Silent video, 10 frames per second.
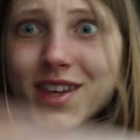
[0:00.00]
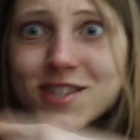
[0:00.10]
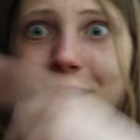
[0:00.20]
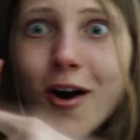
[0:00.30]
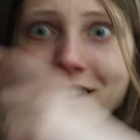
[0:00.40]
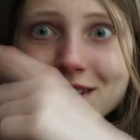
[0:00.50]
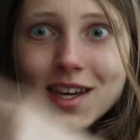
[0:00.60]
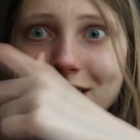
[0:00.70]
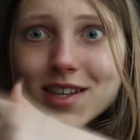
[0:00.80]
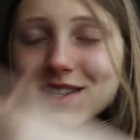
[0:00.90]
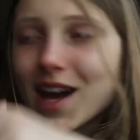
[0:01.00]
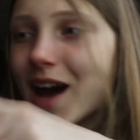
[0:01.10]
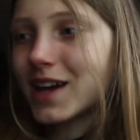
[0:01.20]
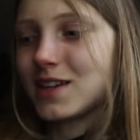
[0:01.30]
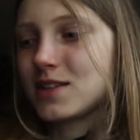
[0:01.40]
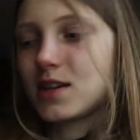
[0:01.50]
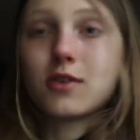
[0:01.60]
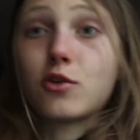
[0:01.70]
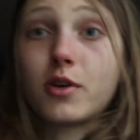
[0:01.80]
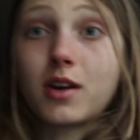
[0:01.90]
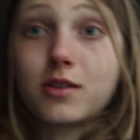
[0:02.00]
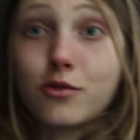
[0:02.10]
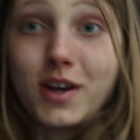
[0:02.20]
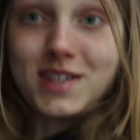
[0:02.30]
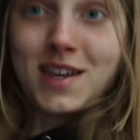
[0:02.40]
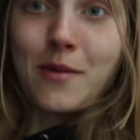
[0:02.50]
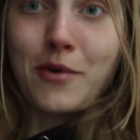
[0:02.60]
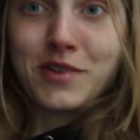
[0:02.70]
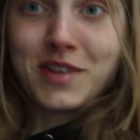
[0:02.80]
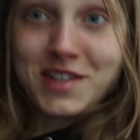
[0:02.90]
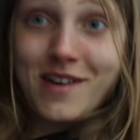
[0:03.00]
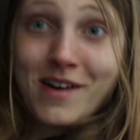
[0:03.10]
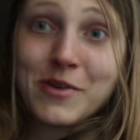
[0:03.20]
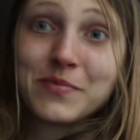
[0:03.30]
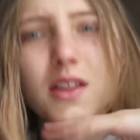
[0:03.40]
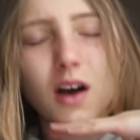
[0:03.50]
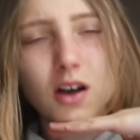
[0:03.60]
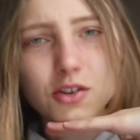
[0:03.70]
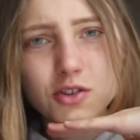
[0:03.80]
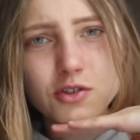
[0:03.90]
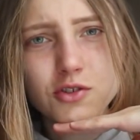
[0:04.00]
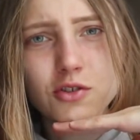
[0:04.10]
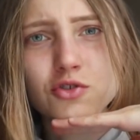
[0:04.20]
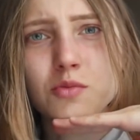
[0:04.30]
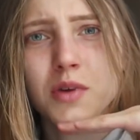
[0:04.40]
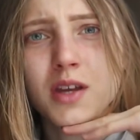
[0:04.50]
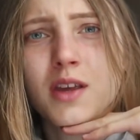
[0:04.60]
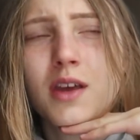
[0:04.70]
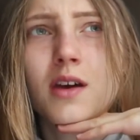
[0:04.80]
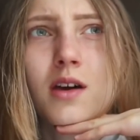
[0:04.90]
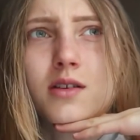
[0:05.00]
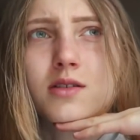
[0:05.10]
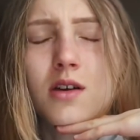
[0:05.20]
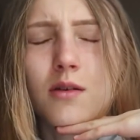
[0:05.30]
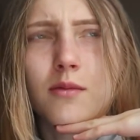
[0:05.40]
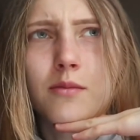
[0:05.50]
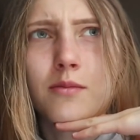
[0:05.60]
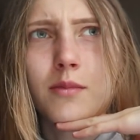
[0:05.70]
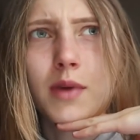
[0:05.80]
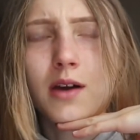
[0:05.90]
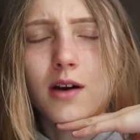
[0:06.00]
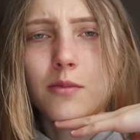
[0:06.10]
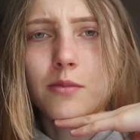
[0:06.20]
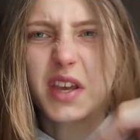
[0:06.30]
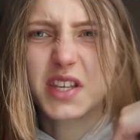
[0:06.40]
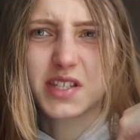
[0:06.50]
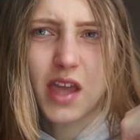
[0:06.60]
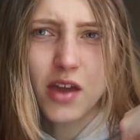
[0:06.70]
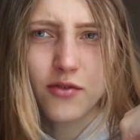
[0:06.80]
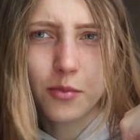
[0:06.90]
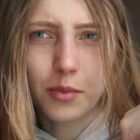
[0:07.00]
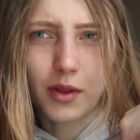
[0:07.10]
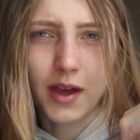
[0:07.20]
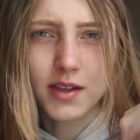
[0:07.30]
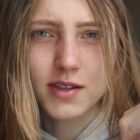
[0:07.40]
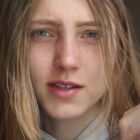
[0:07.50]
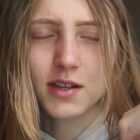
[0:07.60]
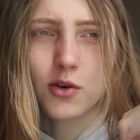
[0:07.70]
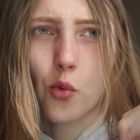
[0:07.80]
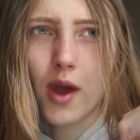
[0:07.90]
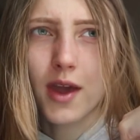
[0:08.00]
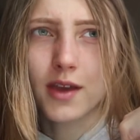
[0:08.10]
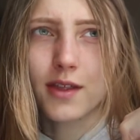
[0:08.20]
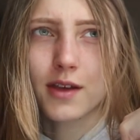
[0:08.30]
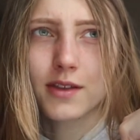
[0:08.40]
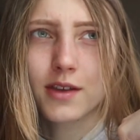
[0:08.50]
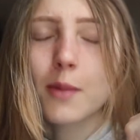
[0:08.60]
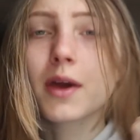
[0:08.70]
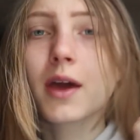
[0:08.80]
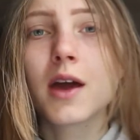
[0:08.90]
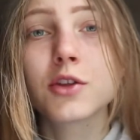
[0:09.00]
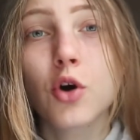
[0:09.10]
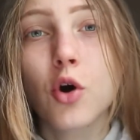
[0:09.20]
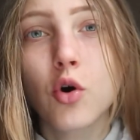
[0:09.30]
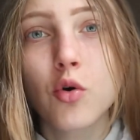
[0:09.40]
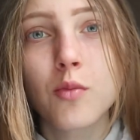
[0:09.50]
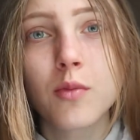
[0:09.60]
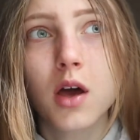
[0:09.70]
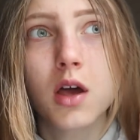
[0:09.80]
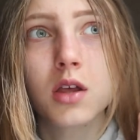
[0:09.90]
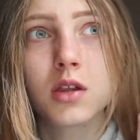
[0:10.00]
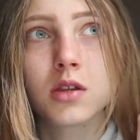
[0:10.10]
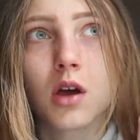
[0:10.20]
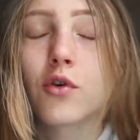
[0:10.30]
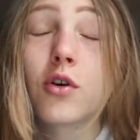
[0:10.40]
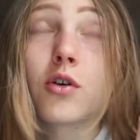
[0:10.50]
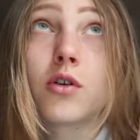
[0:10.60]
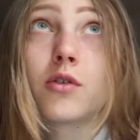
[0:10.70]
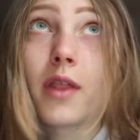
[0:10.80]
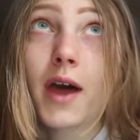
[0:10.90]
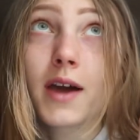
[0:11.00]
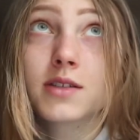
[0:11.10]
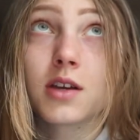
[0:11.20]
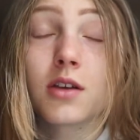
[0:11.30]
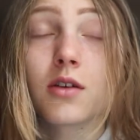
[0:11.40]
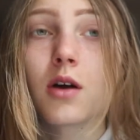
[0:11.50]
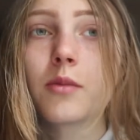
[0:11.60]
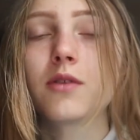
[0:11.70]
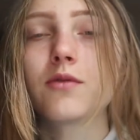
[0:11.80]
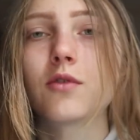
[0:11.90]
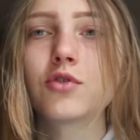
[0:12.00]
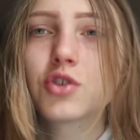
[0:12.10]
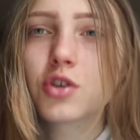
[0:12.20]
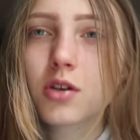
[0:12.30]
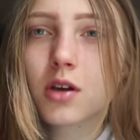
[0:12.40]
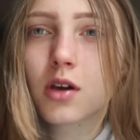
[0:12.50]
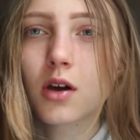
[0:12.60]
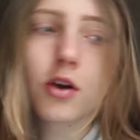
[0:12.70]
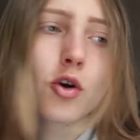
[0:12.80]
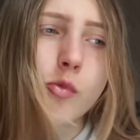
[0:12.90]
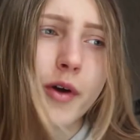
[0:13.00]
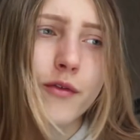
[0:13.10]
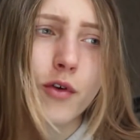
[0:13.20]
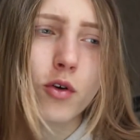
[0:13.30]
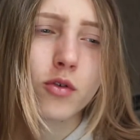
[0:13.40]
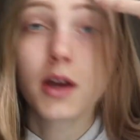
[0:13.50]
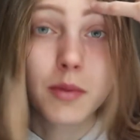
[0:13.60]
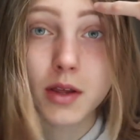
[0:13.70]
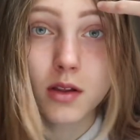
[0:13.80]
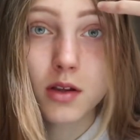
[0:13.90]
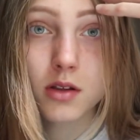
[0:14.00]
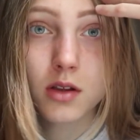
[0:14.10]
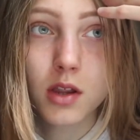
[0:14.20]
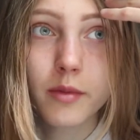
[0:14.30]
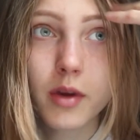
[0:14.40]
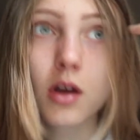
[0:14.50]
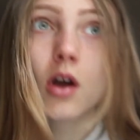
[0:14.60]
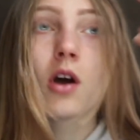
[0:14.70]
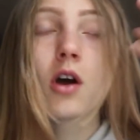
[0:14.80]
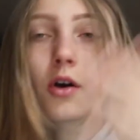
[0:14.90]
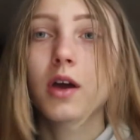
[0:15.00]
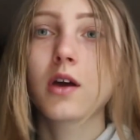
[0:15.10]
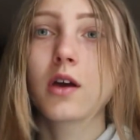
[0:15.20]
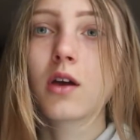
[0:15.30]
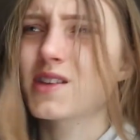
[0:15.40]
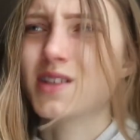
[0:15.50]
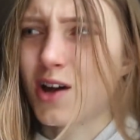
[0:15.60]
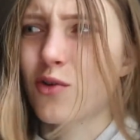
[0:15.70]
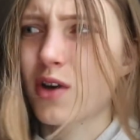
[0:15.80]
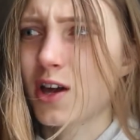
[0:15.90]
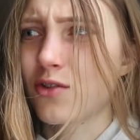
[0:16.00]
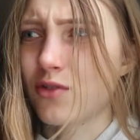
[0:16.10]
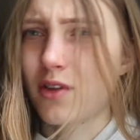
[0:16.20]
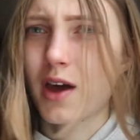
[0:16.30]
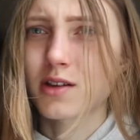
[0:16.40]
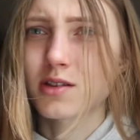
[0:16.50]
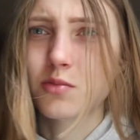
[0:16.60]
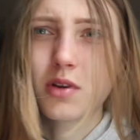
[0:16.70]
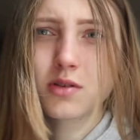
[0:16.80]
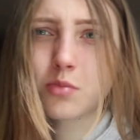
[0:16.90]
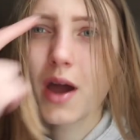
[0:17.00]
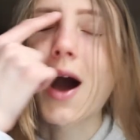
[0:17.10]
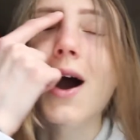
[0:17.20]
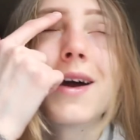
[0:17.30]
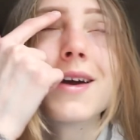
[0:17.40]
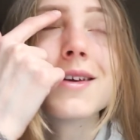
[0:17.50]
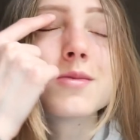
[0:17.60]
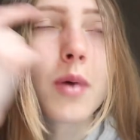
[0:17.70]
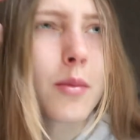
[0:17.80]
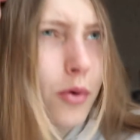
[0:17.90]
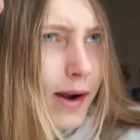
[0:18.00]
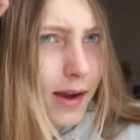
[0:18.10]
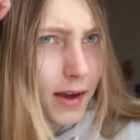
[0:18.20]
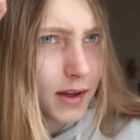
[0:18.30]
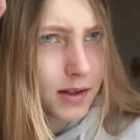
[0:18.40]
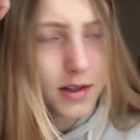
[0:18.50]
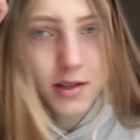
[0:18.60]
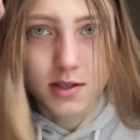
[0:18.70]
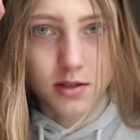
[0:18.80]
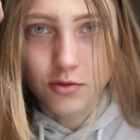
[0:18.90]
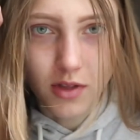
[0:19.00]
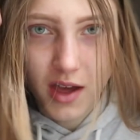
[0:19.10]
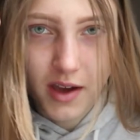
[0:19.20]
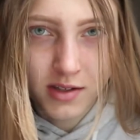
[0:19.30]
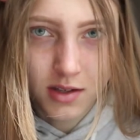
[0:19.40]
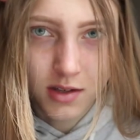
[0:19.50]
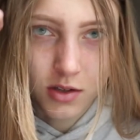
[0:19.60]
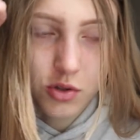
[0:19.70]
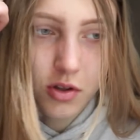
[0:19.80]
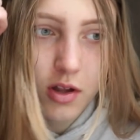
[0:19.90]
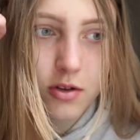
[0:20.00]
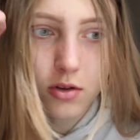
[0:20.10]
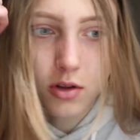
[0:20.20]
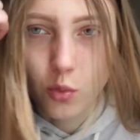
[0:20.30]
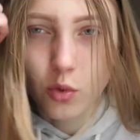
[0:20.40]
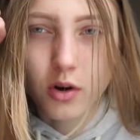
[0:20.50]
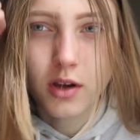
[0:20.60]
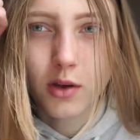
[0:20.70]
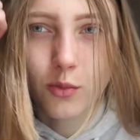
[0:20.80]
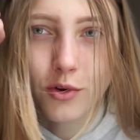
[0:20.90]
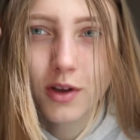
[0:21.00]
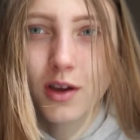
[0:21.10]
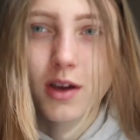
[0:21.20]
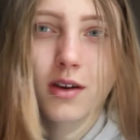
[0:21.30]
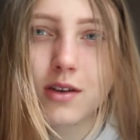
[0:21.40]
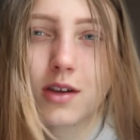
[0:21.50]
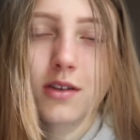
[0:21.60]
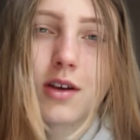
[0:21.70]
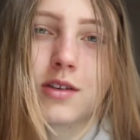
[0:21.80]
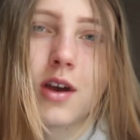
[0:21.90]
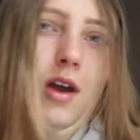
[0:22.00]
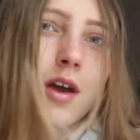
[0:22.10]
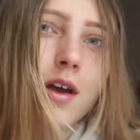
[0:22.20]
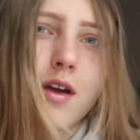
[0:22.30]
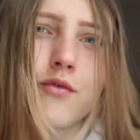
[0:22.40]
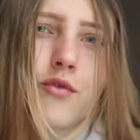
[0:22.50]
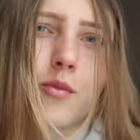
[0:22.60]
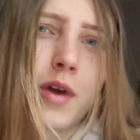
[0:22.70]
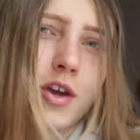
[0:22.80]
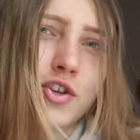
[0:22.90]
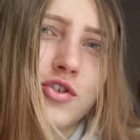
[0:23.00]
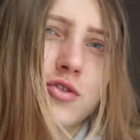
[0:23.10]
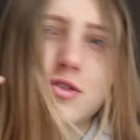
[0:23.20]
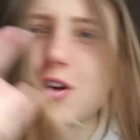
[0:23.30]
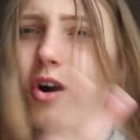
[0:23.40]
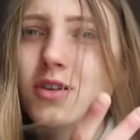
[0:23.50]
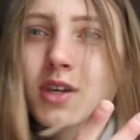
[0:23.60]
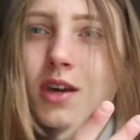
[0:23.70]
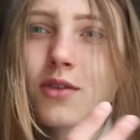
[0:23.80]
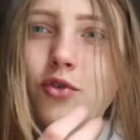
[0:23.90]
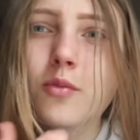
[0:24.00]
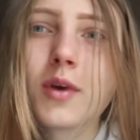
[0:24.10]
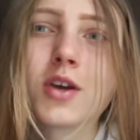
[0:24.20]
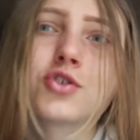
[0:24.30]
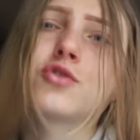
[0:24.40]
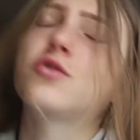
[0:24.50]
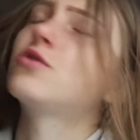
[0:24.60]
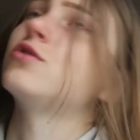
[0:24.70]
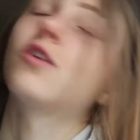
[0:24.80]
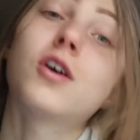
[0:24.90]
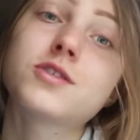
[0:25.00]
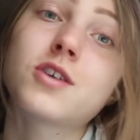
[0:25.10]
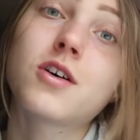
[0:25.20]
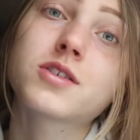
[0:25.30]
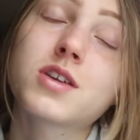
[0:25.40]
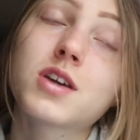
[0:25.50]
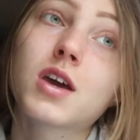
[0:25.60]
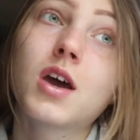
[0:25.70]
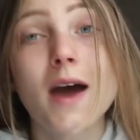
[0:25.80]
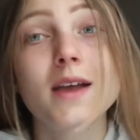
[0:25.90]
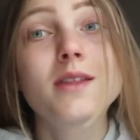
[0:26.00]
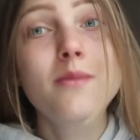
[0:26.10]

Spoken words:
this toxic side. I know I get crazy about this all. And also, social media has become my safe place, in a way that I get home, and for relaxing, I mean, for chilling, I go on my phone immediately. I'm like, okay, this is how I relax. But my eyes, my brain isn't relaxing. It's literally working, getting that information, toxic information or non-toxic, that